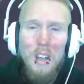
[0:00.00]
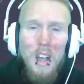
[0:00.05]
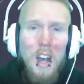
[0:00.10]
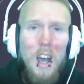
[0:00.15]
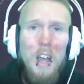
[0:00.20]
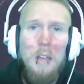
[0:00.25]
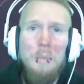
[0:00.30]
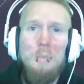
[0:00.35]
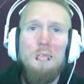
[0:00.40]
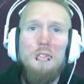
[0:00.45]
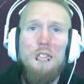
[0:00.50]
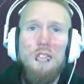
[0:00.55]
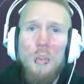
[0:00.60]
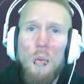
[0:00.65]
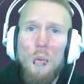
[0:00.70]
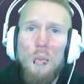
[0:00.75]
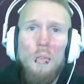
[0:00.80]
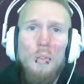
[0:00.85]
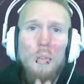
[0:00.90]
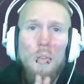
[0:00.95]
I'm
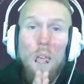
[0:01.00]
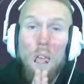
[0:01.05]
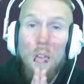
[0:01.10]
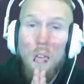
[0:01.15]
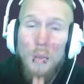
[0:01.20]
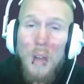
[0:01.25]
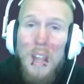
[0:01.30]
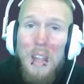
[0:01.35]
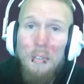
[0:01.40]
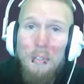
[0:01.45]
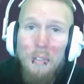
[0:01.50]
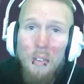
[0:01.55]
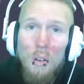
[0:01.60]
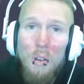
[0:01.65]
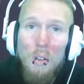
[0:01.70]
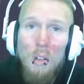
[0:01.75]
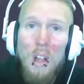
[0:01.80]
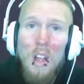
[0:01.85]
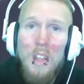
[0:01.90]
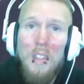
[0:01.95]
so
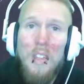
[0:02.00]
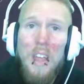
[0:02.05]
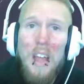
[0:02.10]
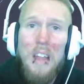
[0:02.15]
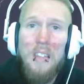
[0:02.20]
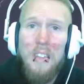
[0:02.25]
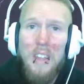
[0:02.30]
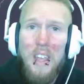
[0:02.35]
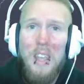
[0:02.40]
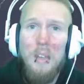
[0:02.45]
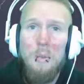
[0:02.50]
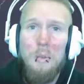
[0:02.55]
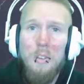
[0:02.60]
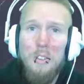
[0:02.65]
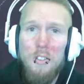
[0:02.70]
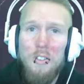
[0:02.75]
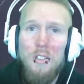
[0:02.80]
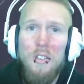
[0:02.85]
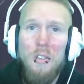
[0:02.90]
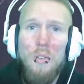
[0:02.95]
grateful that they
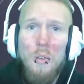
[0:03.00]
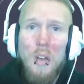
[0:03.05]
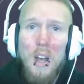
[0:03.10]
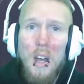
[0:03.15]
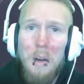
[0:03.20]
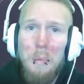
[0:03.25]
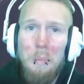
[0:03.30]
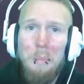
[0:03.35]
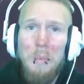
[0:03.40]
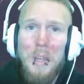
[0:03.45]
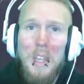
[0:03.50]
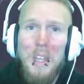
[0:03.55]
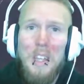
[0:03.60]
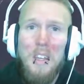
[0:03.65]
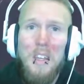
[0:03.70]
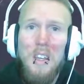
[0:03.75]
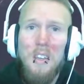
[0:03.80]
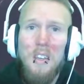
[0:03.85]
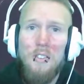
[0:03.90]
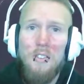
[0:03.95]
want to help me
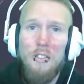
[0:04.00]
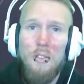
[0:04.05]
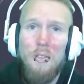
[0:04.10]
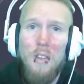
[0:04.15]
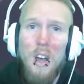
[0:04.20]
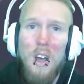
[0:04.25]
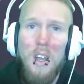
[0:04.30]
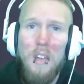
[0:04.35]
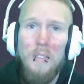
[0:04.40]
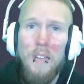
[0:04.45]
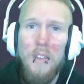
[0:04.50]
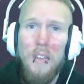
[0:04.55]
survive,